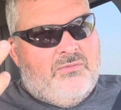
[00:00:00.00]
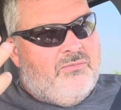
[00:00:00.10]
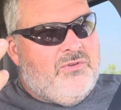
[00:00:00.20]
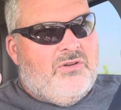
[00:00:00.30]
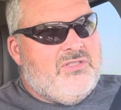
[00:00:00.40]

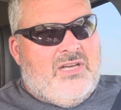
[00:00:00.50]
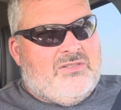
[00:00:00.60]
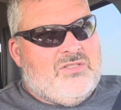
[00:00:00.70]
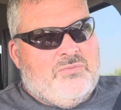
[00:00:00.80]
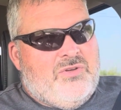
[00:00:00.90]
this
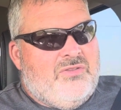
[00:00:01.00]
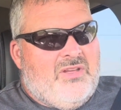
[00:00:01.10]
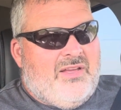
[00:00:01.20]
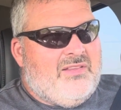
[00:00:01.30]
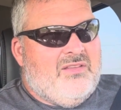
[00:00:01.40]
house was built in
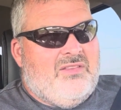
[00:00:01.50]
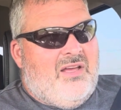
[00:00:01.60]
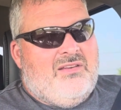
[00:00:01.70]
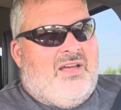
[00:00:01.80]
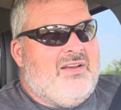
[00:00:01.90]
like the
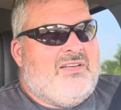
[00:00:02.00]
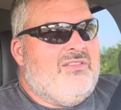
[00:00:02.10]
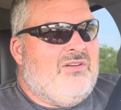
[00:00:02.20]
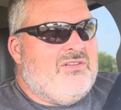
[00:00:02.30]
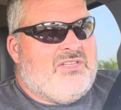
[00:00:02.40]

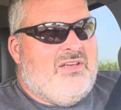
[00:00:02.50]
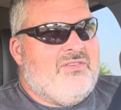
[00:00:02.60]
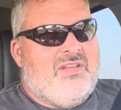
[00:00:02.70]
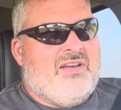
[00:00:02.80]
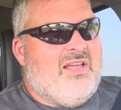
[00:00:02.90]

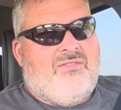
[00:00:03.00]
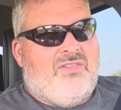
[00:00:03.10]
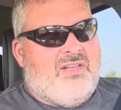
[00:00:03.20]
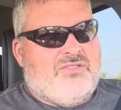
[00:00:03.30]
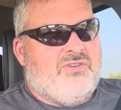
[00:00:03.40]
1937. They didn't have
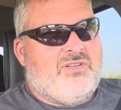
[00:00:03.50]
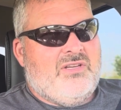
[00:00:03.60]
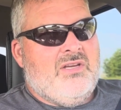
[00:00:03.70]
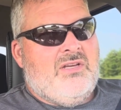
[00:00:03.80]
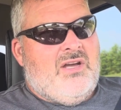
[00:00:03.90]
electric
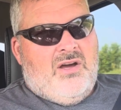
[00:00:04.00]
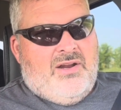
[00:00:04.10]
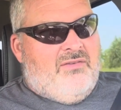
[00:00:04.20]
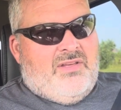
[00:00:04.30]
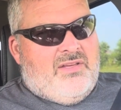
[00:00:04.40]
on
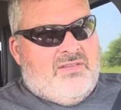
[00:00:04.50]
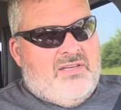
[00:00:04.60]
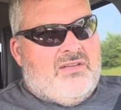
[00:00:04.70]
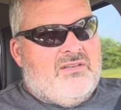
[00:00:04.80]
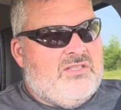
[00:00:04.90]
everything
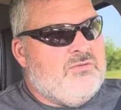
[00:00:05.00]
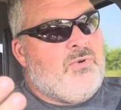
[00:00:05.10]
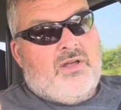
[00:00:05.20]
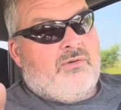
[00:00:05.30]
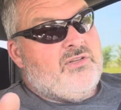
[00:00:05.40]
then. This is
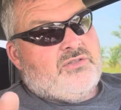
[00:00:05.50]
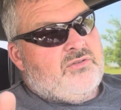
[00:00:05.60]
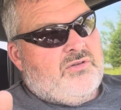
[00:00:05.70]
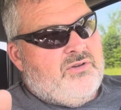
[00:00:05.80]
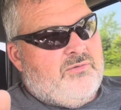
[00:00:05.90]
probably original,
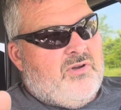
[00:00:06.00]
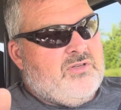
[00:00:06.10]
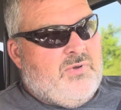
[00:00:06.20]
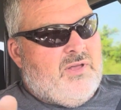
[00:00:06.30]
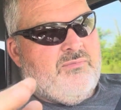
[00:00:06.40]
don't get me wrong.
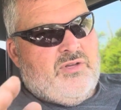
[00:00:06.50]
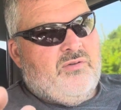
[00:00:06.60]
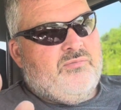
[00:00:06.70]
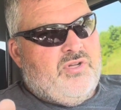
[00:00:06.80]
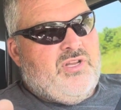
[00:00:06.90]
It's probably
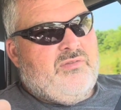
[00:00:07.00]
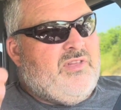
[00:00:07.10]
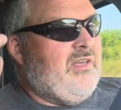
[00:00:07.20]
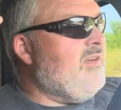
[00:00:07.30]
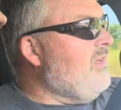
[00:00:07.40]
put in
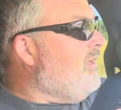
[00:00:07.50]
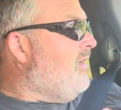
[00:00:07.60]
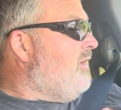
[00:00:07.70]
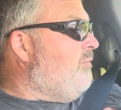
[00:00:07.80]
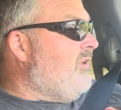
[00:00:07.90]
then.
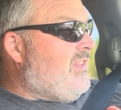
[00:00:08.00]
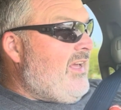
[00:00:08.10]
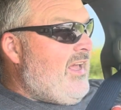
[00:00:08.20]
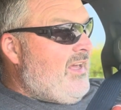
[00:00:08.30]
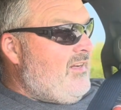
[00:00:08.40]
But they
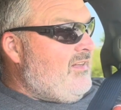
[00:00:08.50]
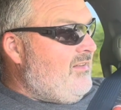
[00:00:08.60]
had